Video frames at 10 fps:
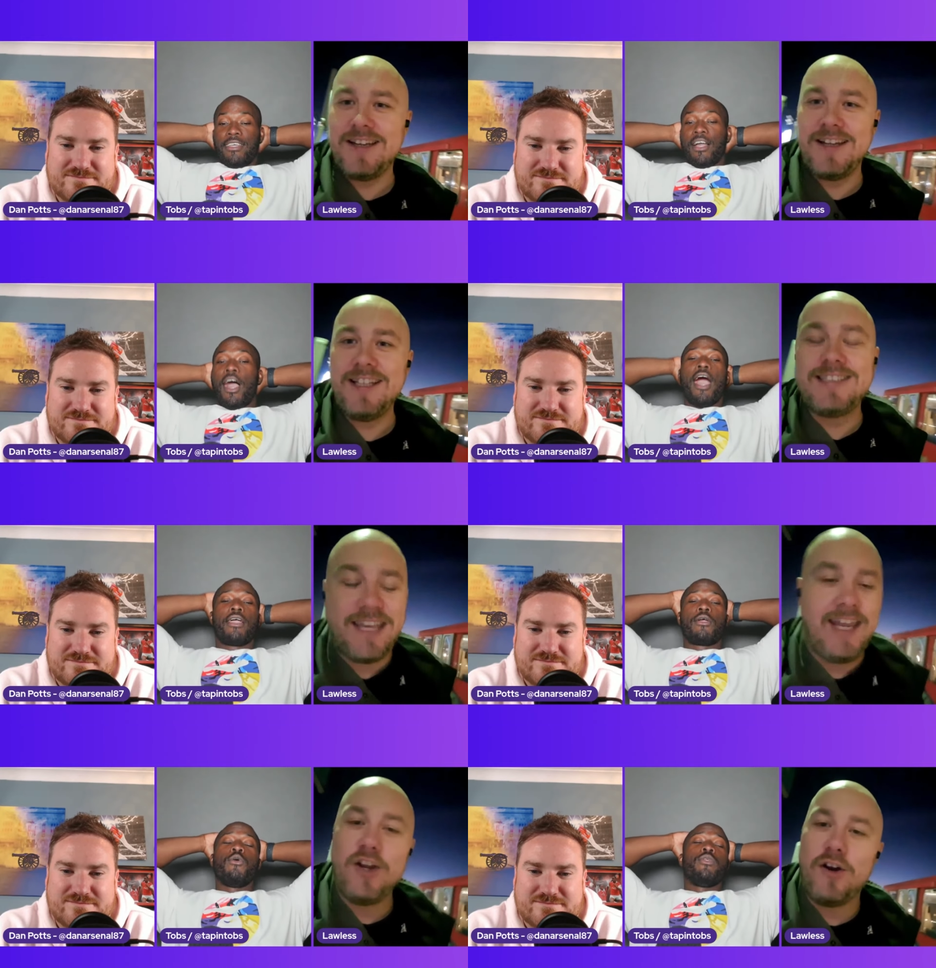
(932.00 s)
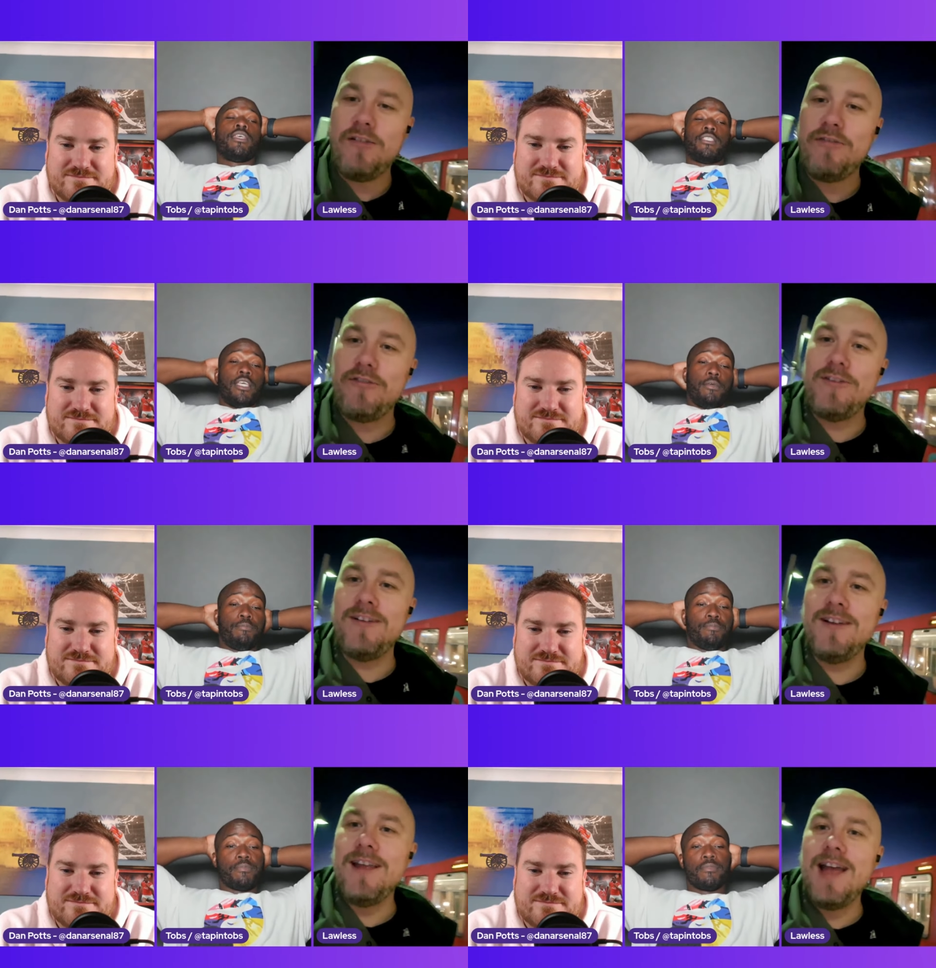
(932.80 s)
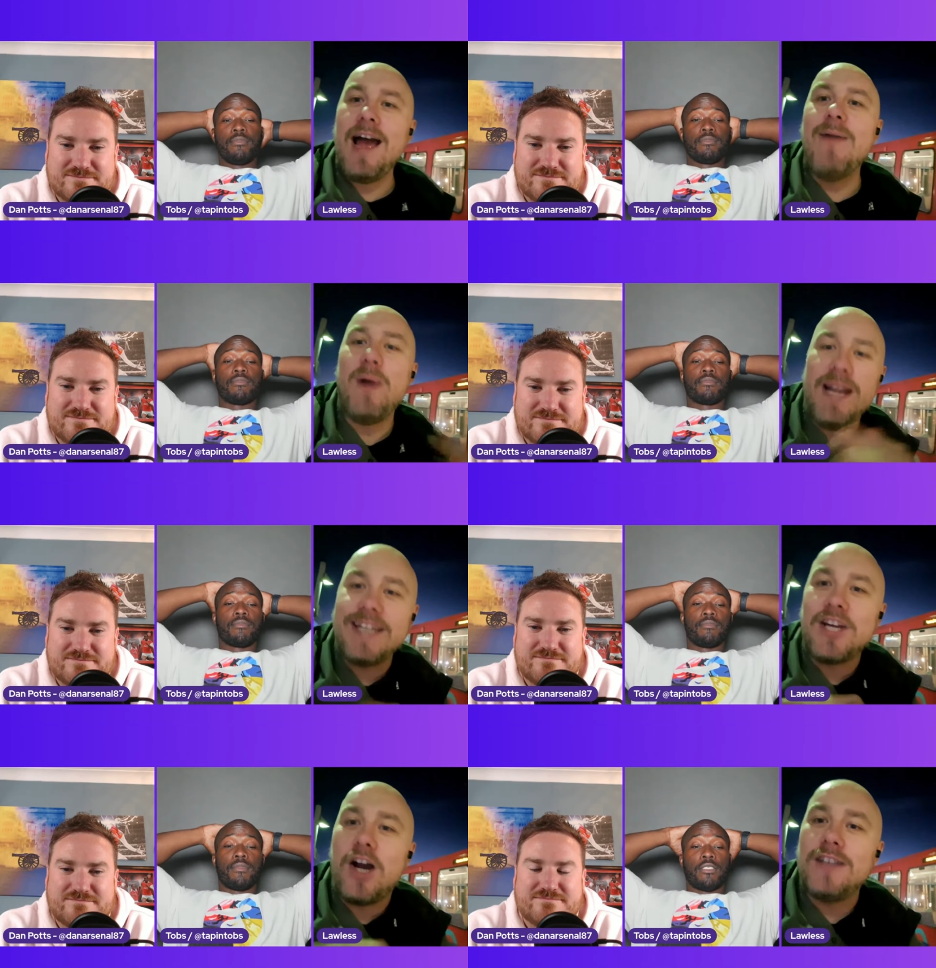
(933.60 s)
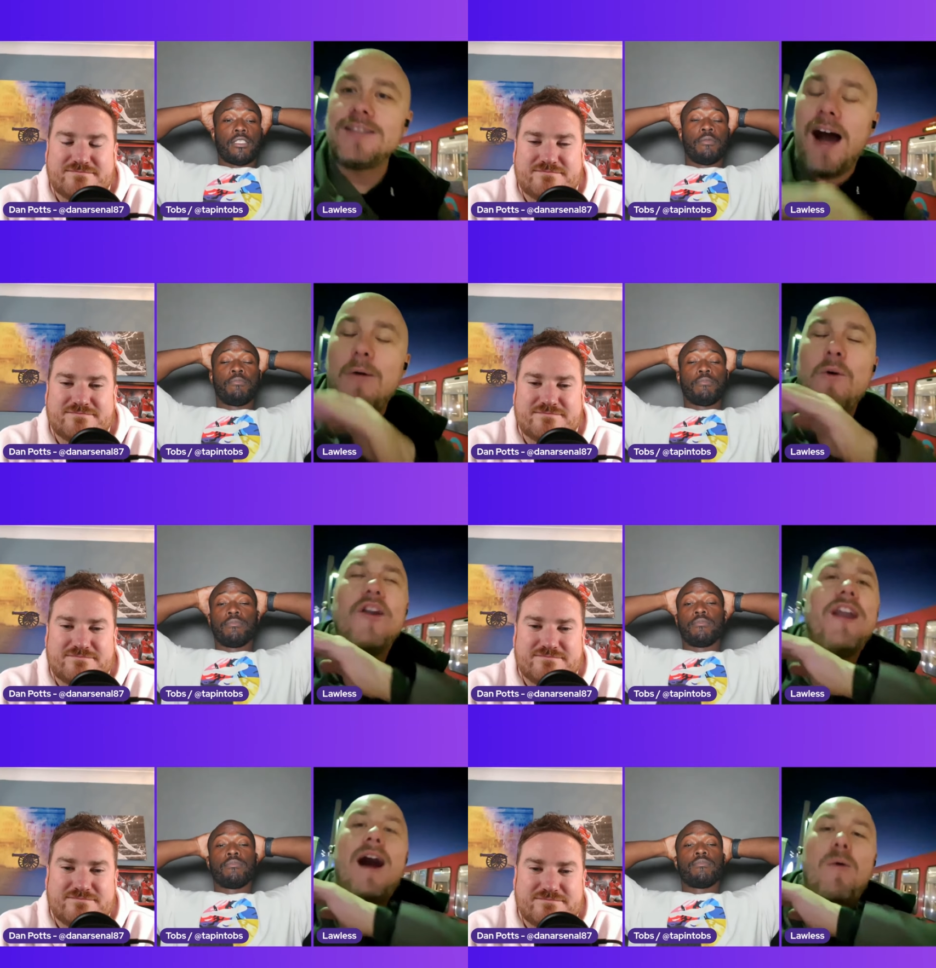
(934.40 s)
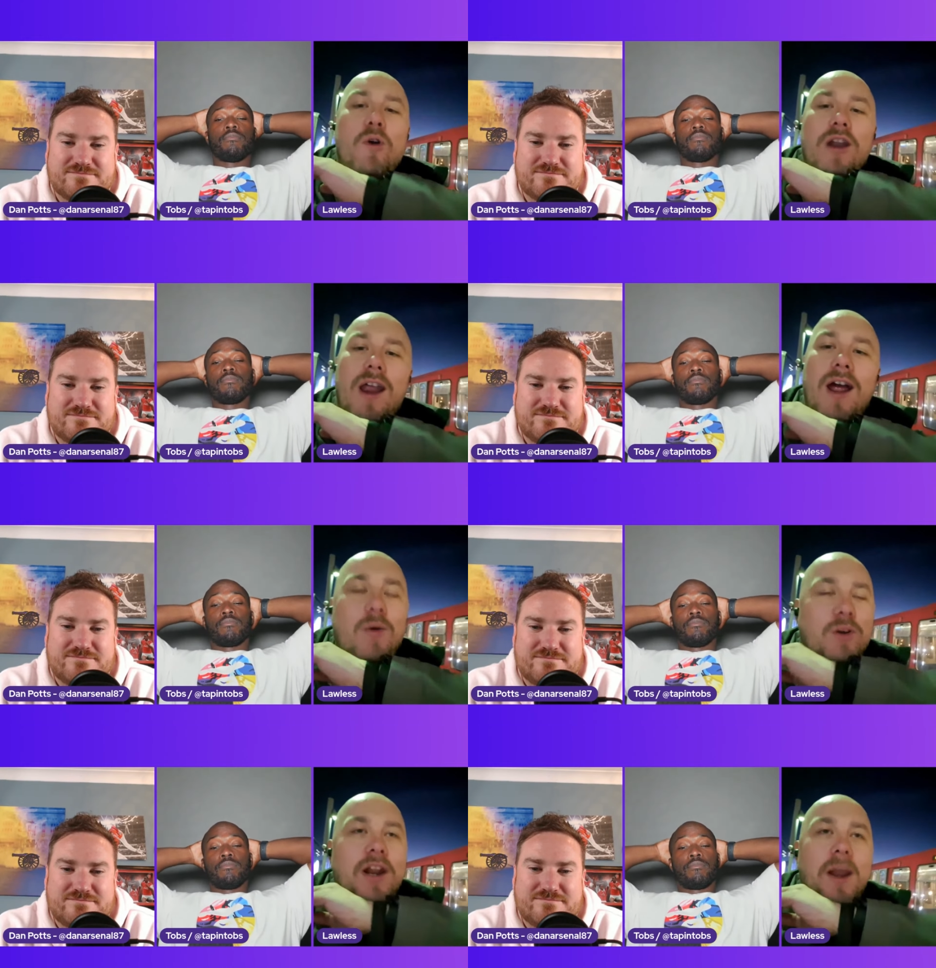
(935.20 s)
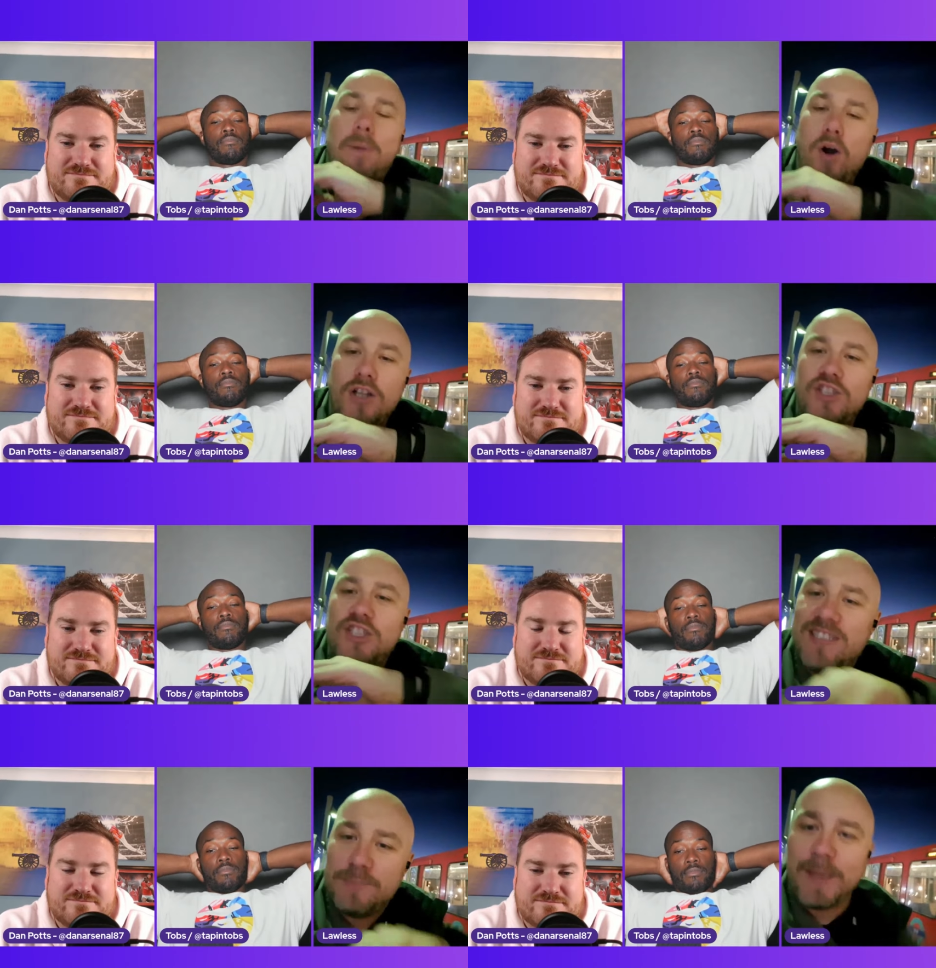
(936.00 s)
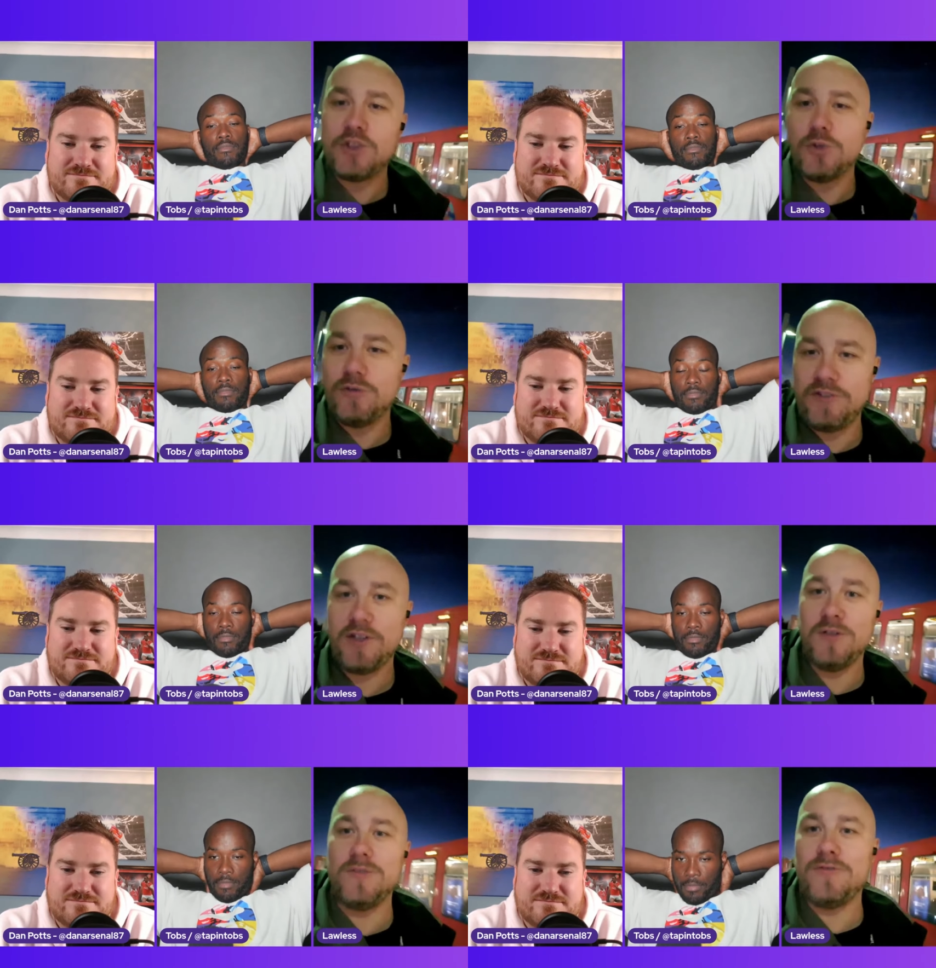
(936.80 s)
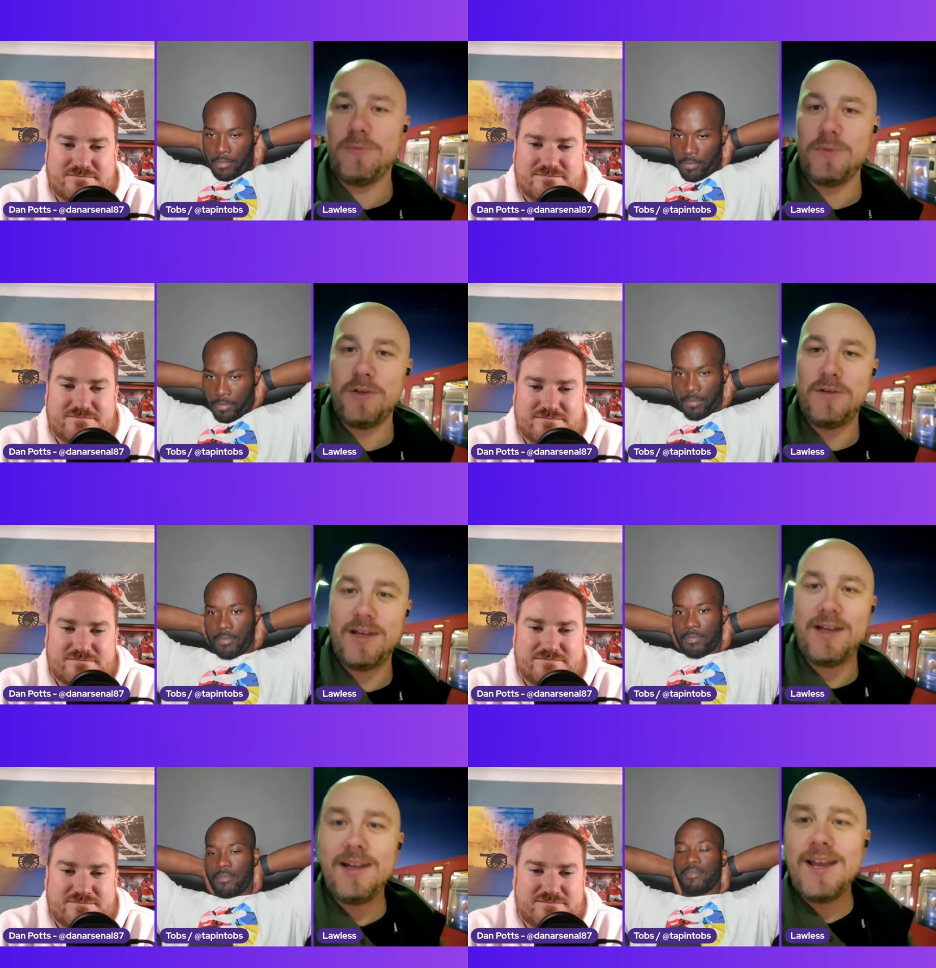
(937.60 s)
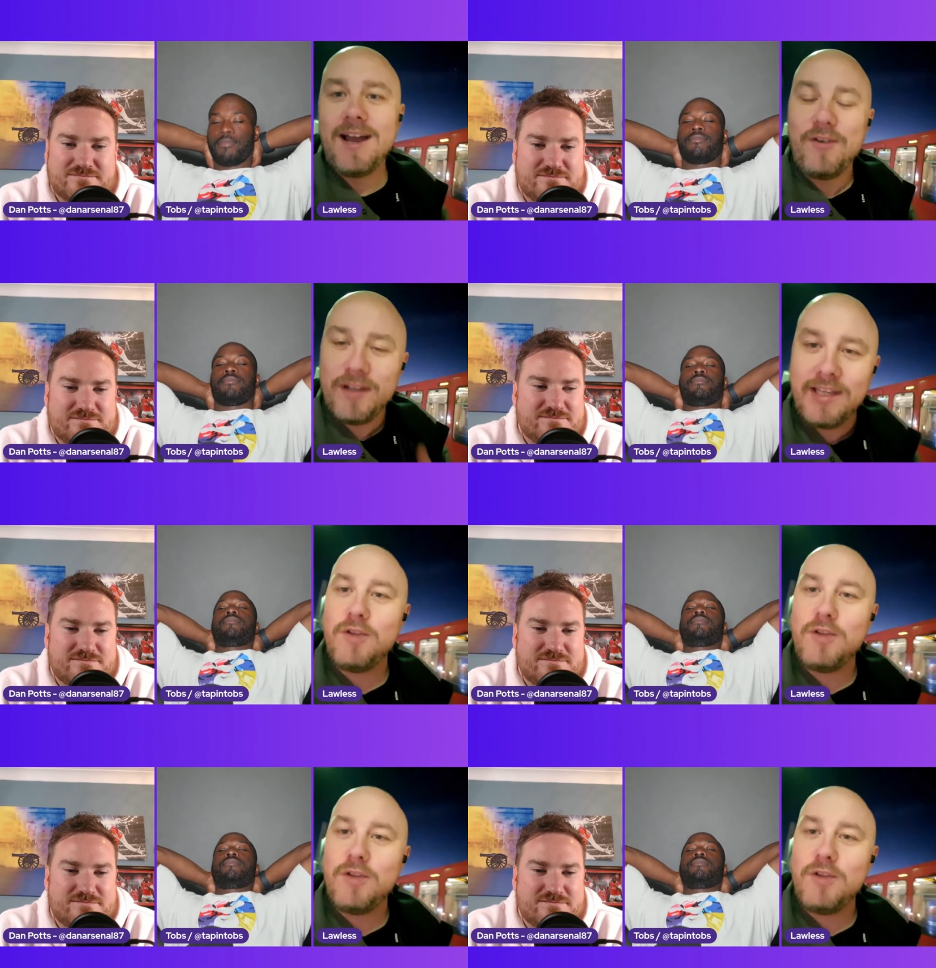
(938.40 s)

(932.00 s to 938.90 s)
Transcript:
Speaker 1: Oh, yeah, he's getting off. And when he does, I want I want a, I want an apology special for you from you. Yeah, I'm gonna